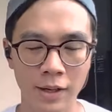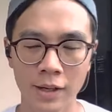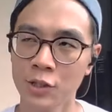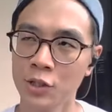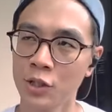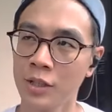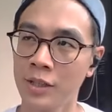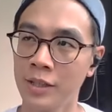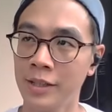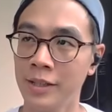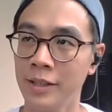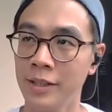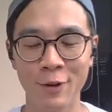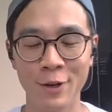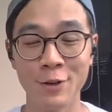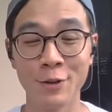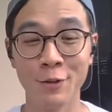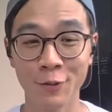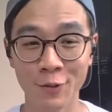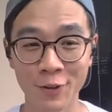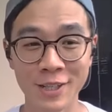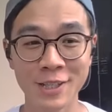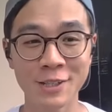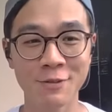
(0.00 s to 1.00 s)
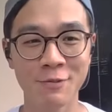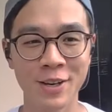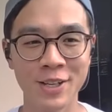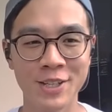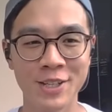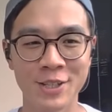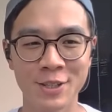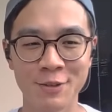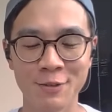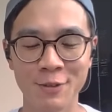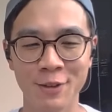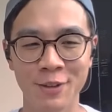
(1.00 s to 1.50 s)
Actually, when you first
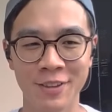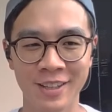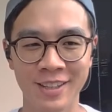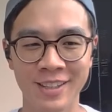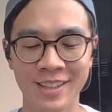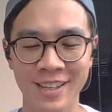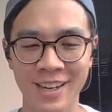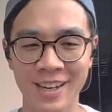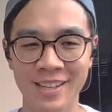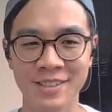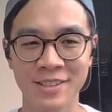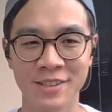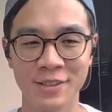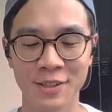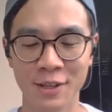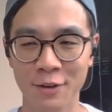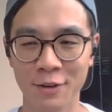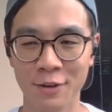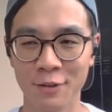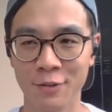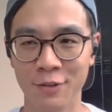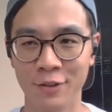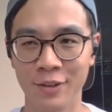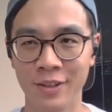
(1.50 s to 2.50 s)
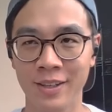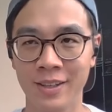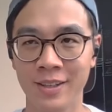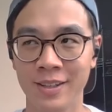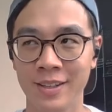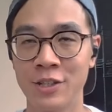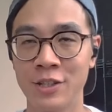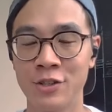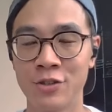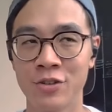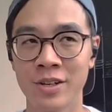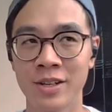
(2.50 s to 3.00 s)
mentioned about thinking as a suffering,
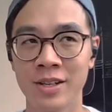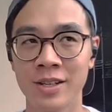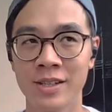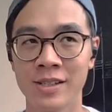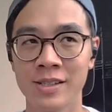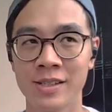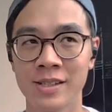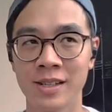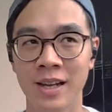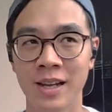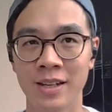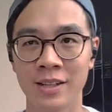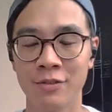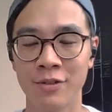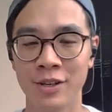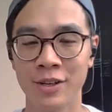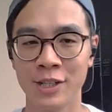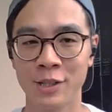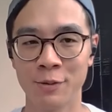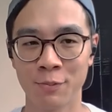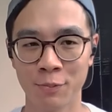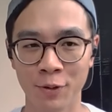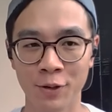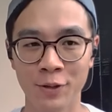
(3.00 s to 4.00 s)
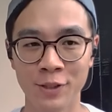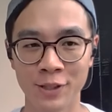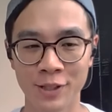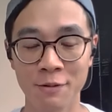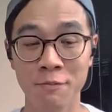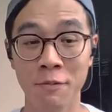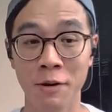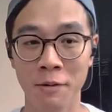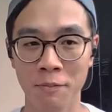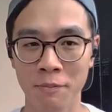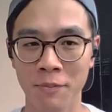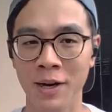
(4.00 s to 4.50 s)
it triggers like a response
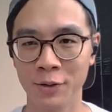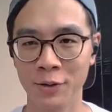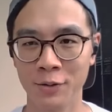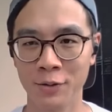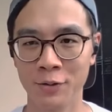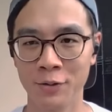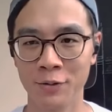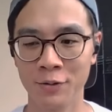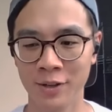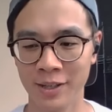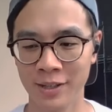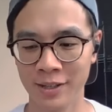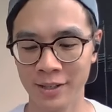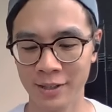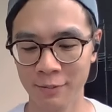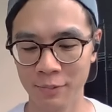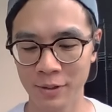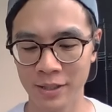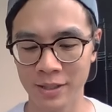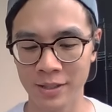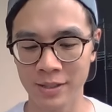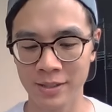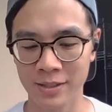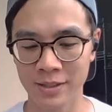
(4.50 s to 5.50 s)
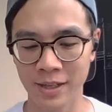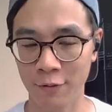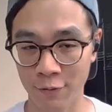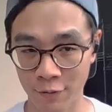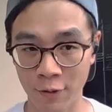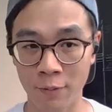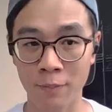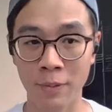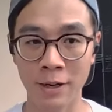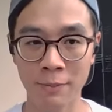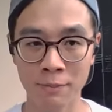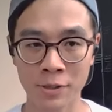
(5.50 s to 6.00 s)
in my mind already, because
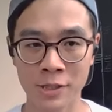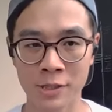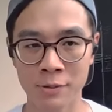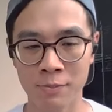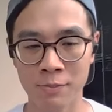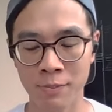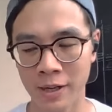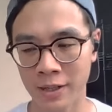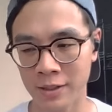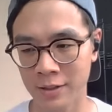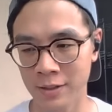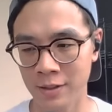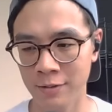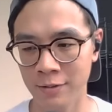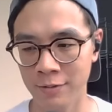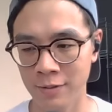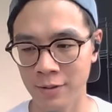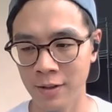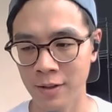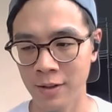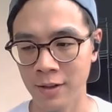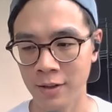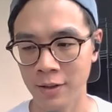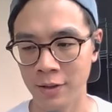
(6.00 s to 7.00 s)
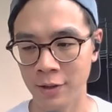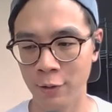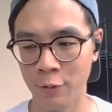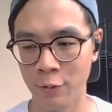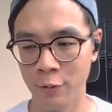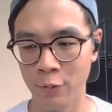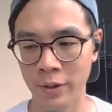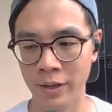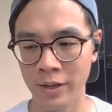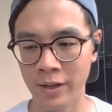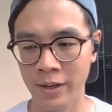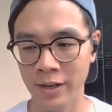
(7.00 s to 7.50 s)
from my perspective,
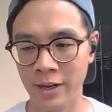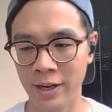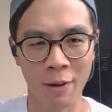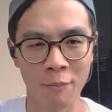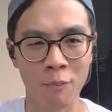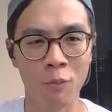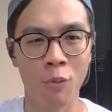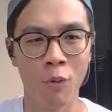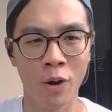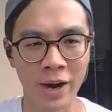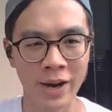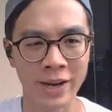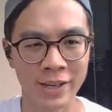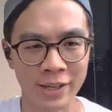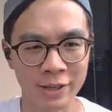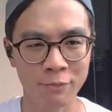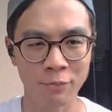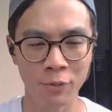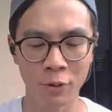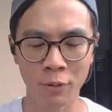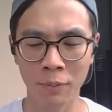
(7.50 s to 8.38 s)
the way that I'm wired